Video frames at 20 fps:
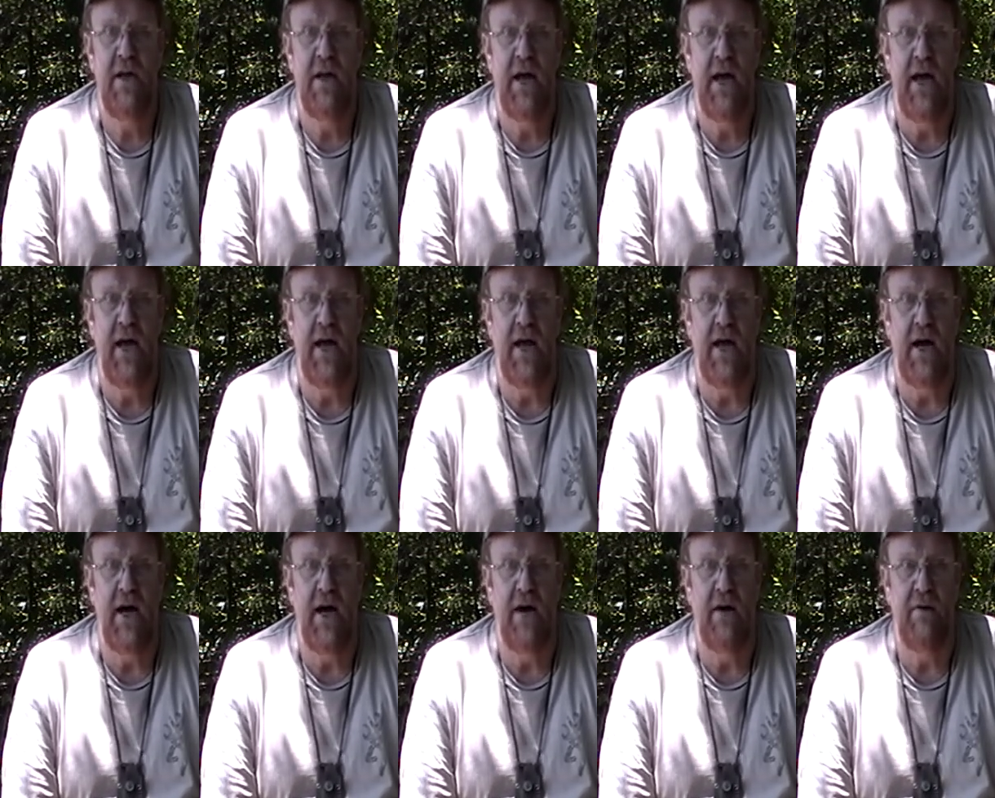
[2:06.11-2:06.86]
and
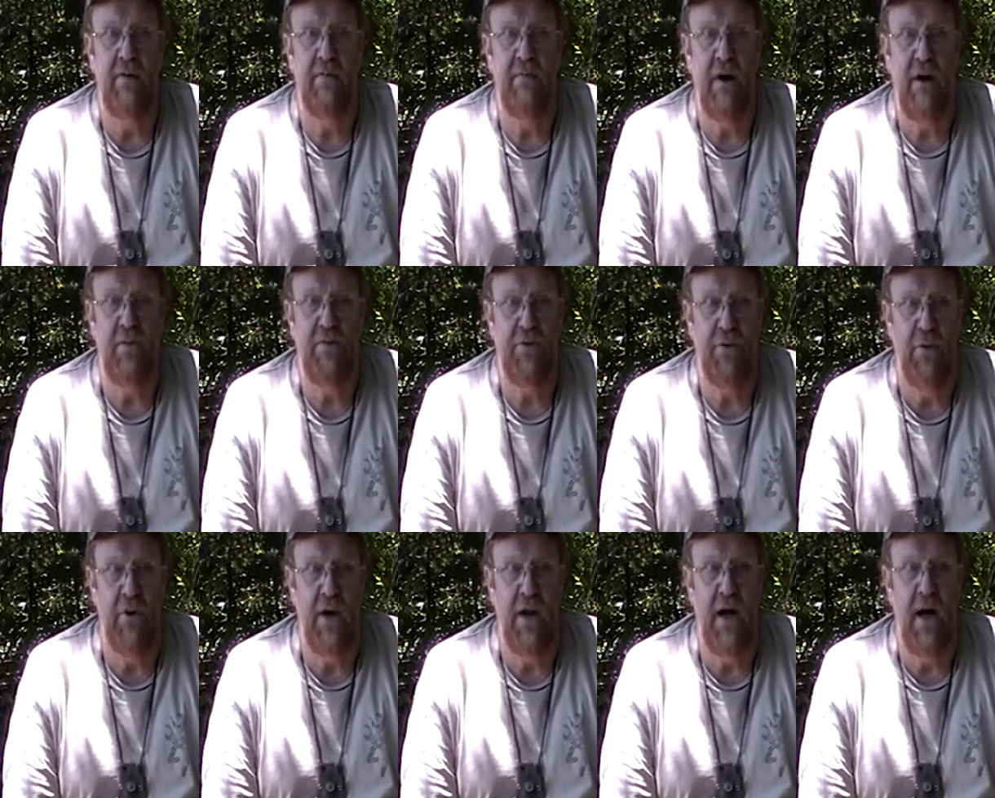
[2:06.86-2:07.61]

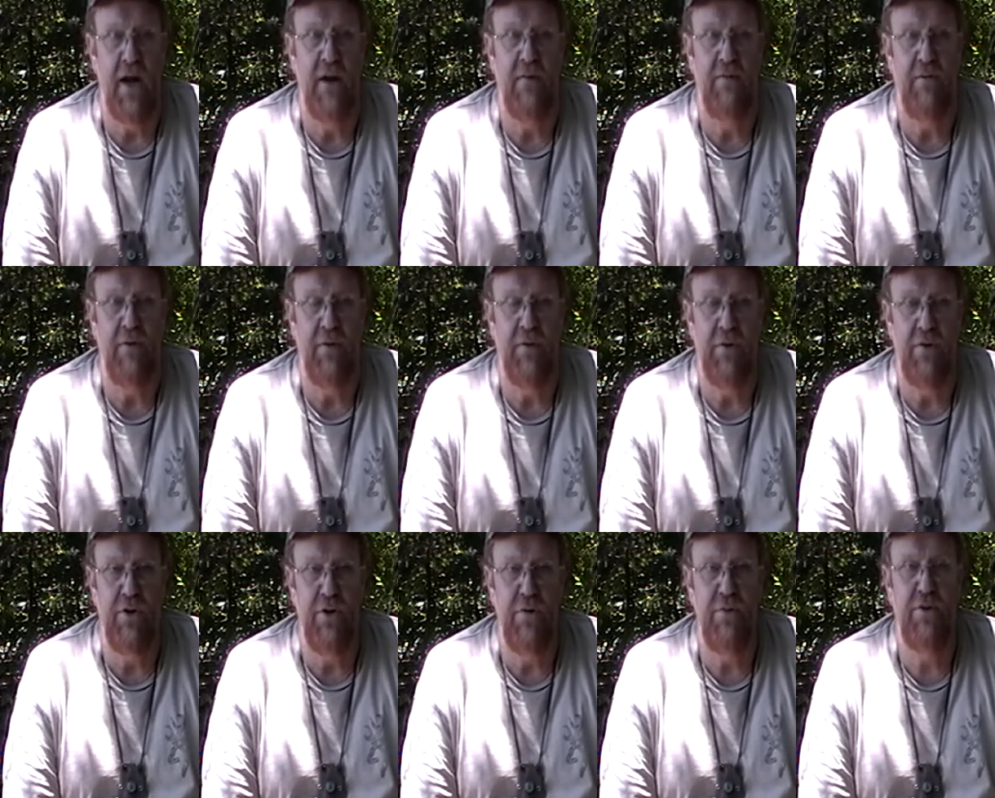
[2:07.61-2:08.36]
through
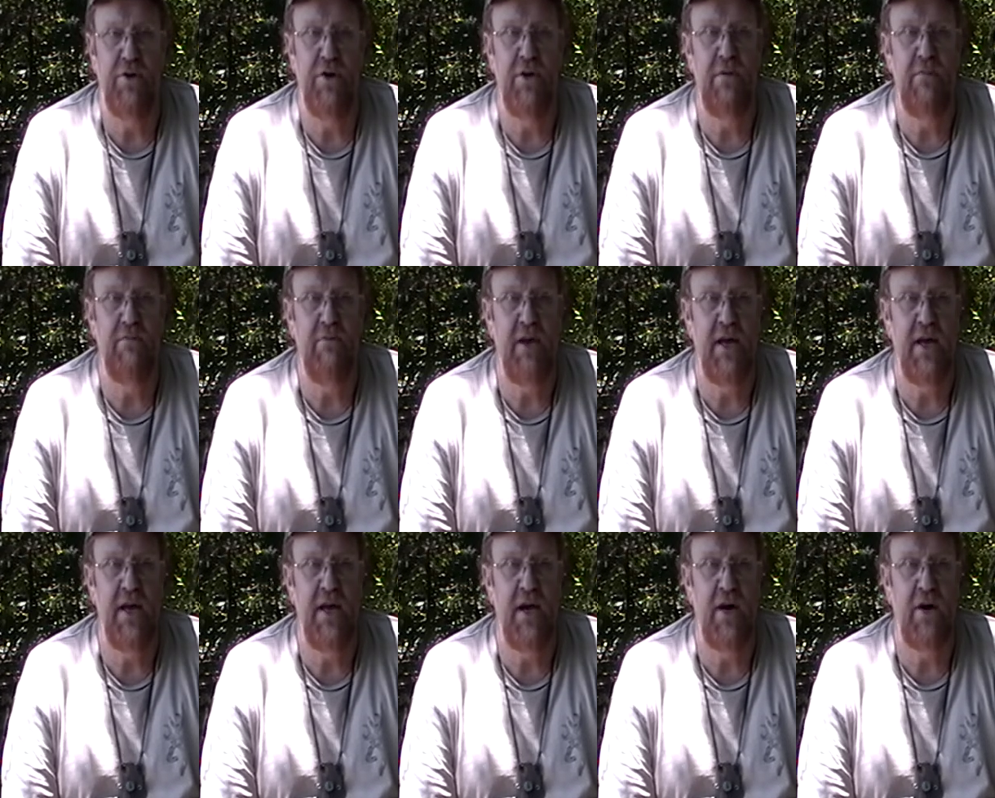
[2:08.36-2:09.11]
YouTube
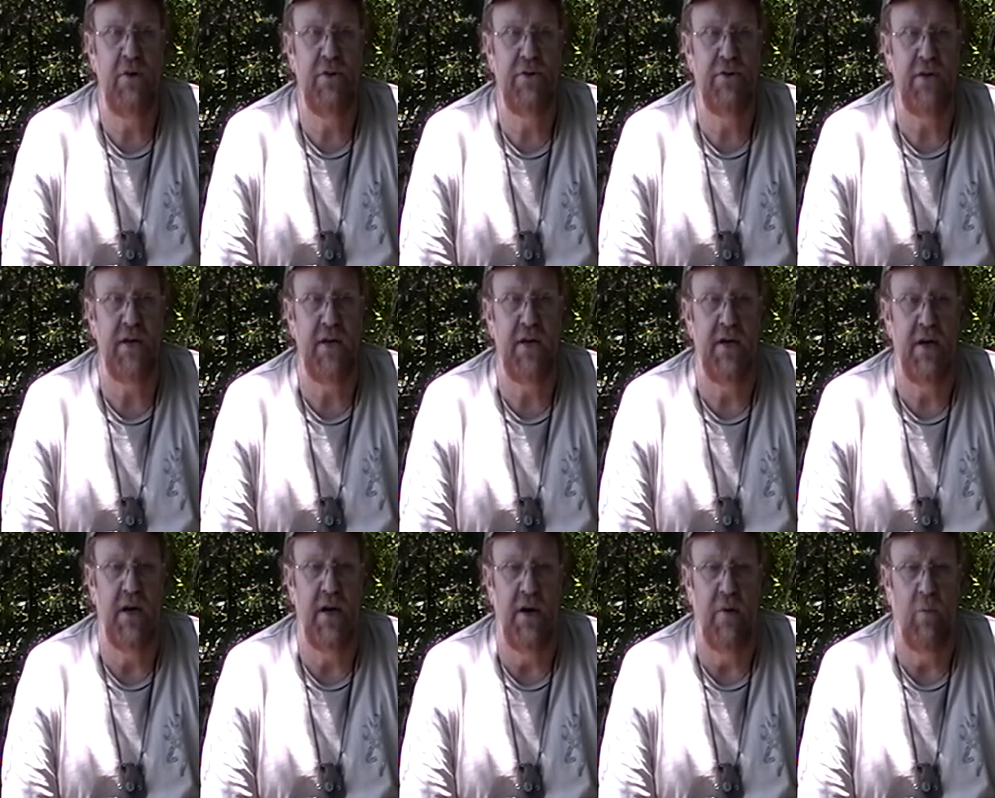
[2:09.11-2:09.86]
videos
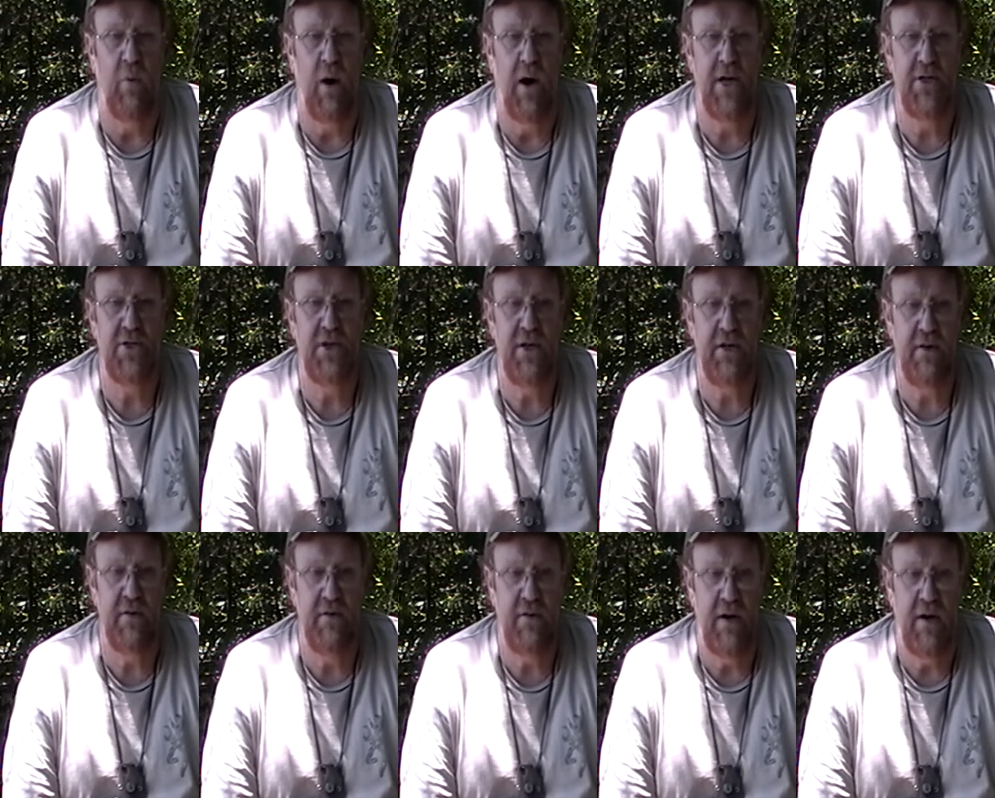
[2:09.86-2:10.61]
and
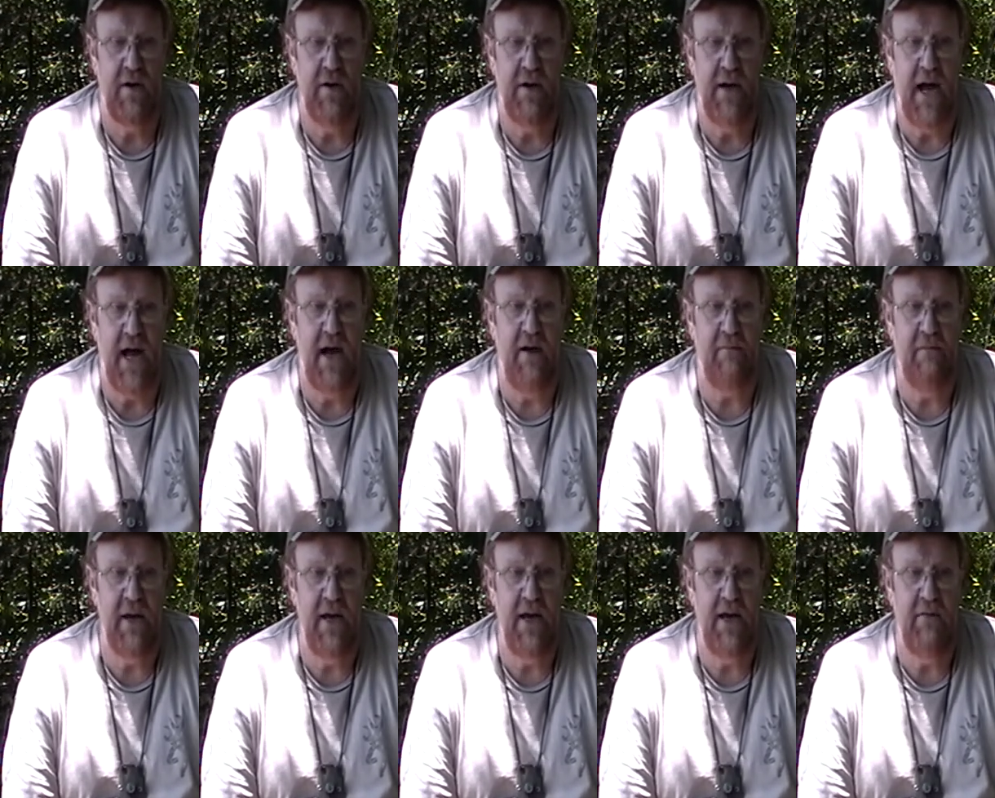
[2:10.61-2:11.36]
watching knife
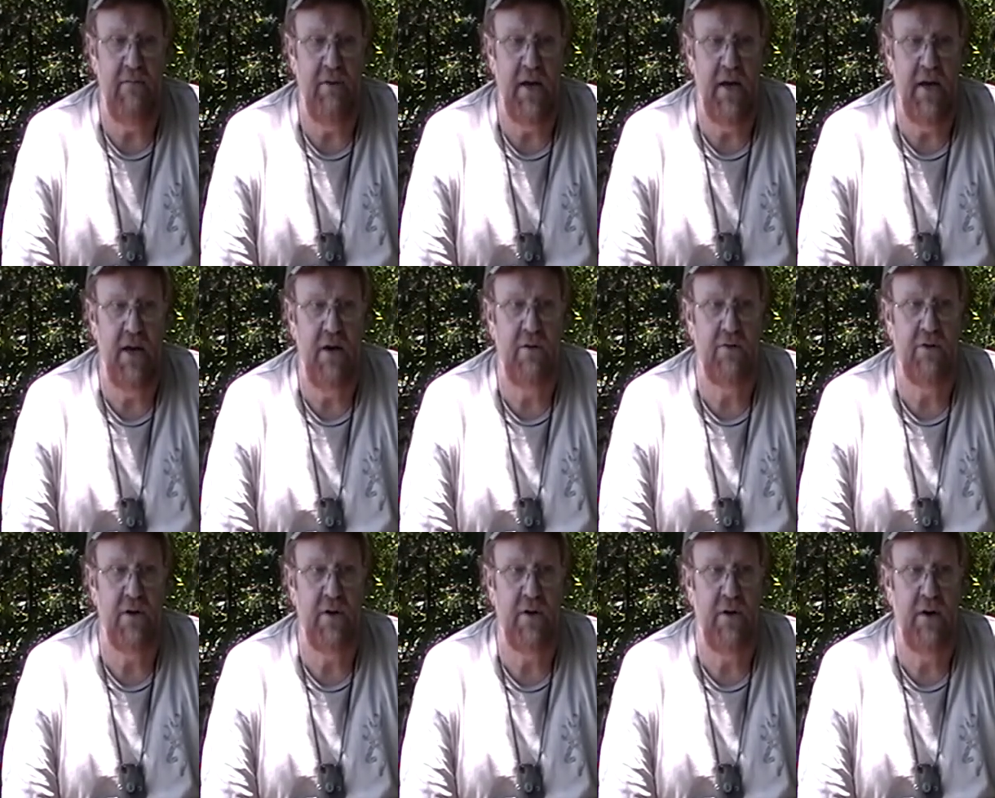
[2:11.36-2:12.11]
making videos,